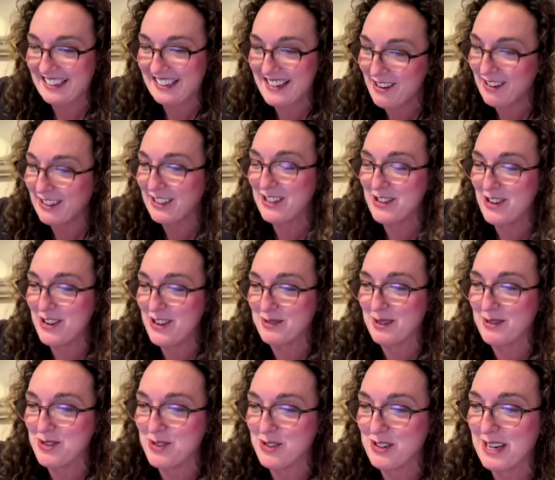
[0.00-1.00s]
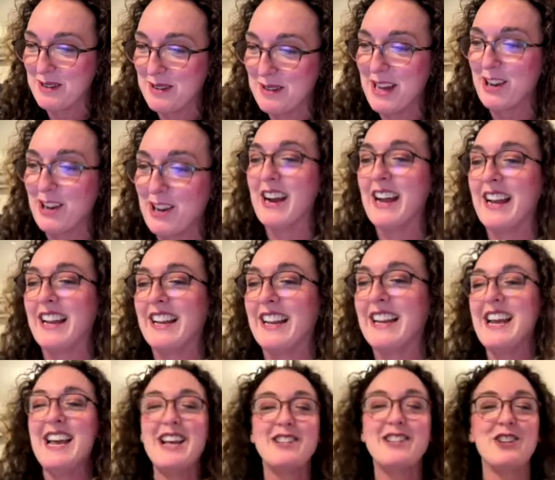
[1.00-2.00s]
Marilyn knows what I'm talking about. All right.
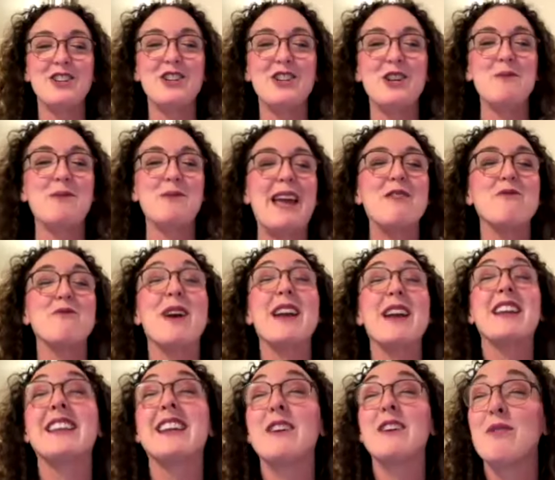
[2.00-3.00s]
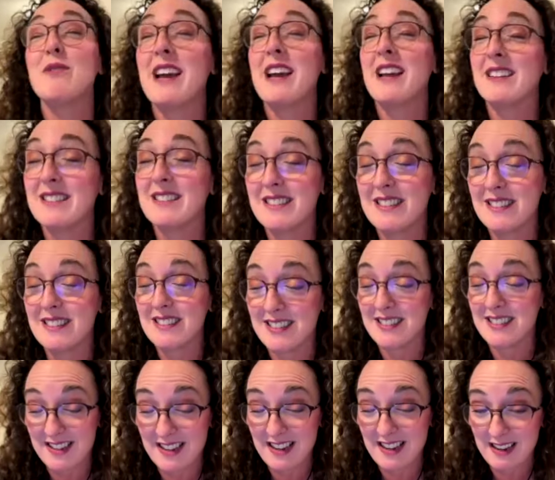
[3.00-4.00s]
So you play regularly around
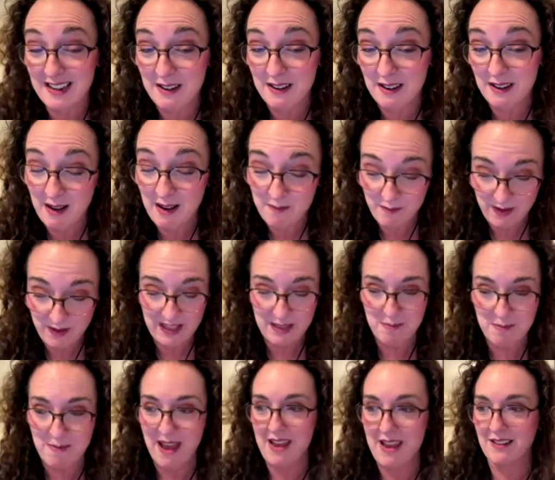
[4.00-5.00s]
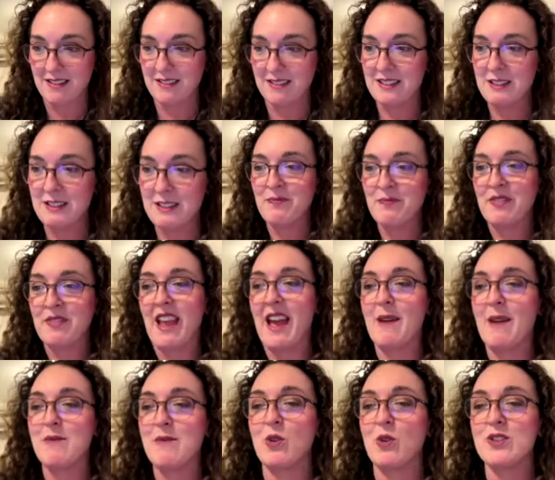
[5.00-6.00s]
Sydney um, in the main.
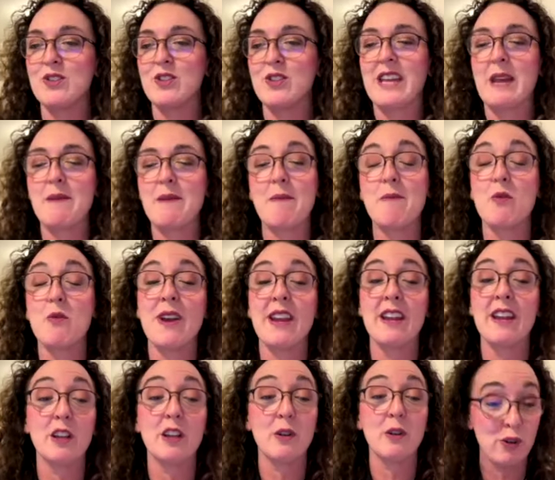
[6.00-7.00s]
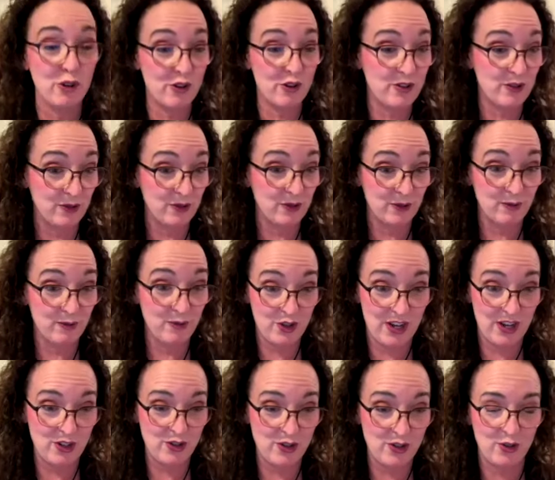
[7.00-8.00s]
Um, you also keep up a regular rehearsal
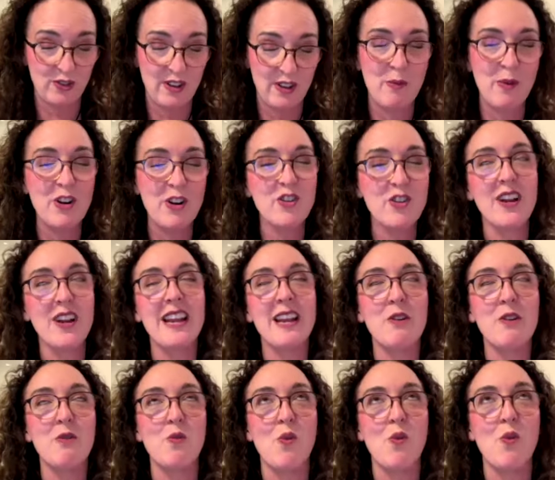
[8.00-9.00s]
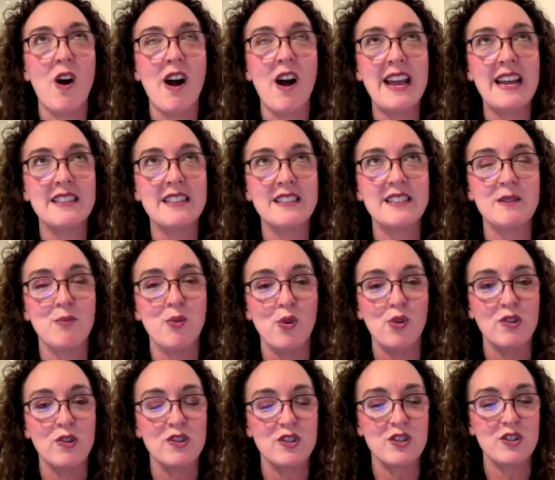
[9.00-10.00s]
schedule. I'm wondering why it's
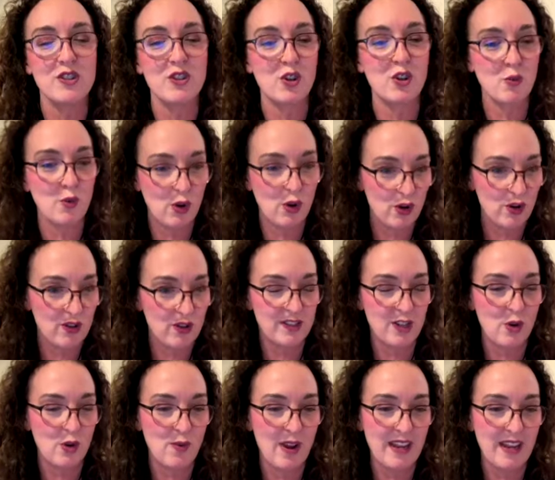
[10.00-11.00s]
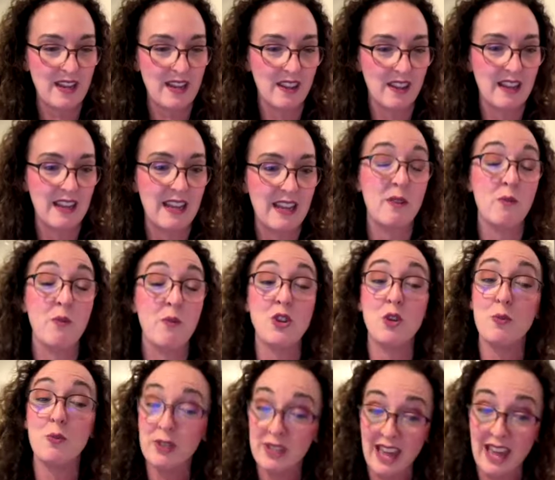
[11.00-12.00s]
important to you to rehearse so regularly when
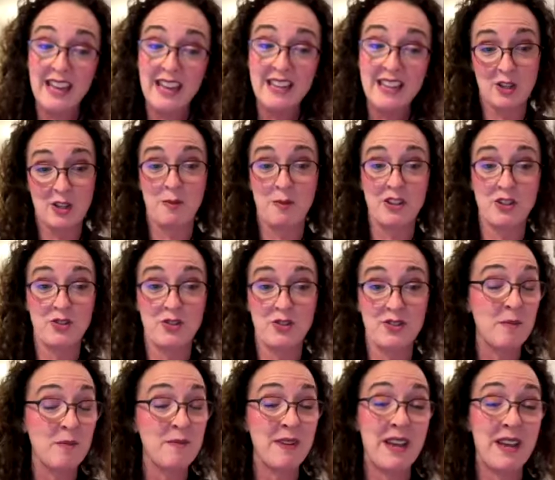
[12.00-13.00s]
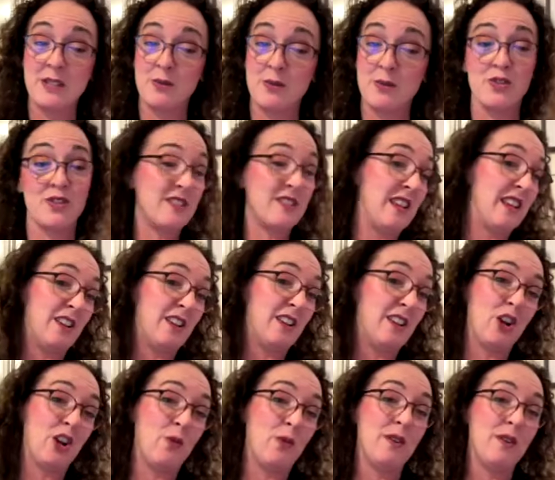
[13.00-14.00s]
you play so much, because some bands would just think, you
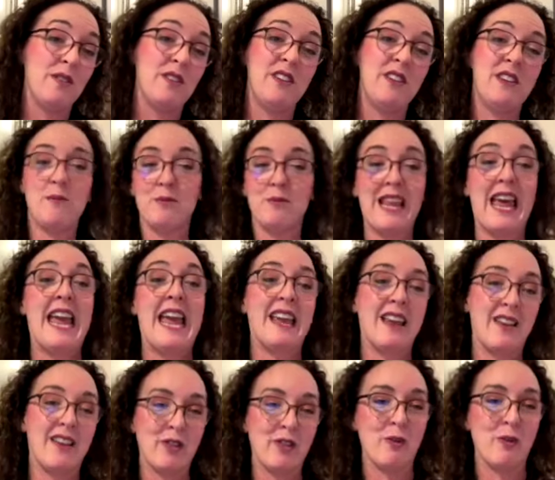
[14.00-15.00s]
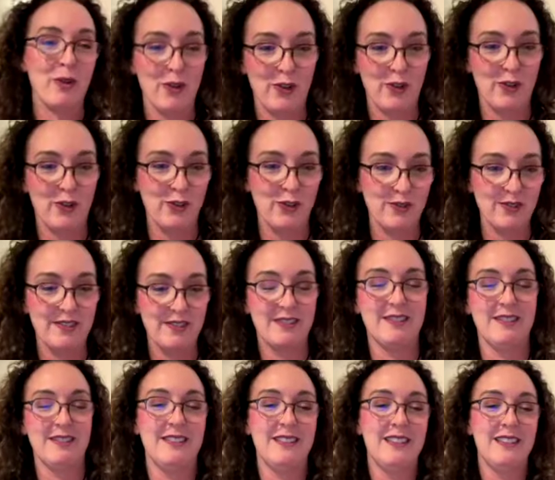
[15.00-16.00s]
know what, playing is the rehearsal.
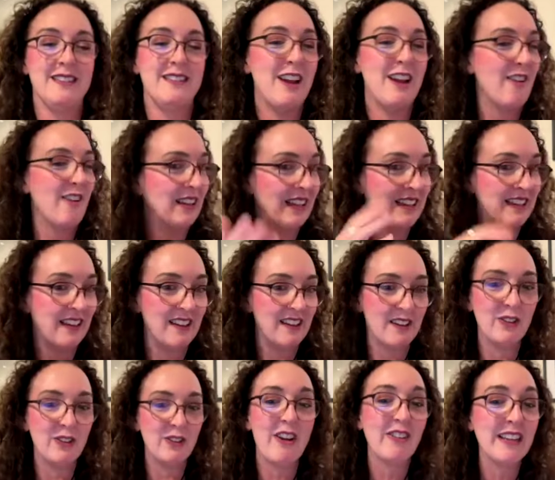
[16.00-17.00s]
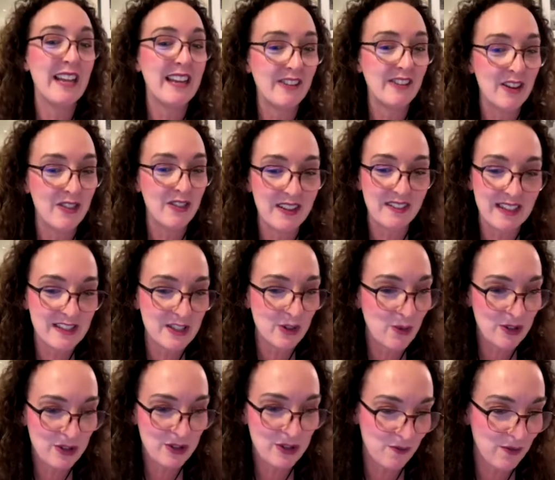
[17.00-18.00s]
Neralita, I think that's a
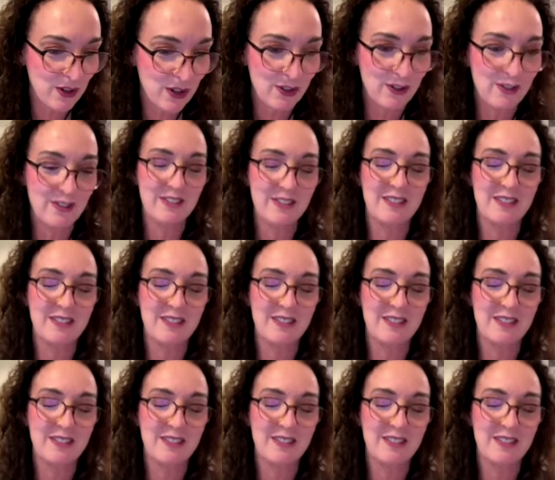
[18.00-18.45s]
question for you.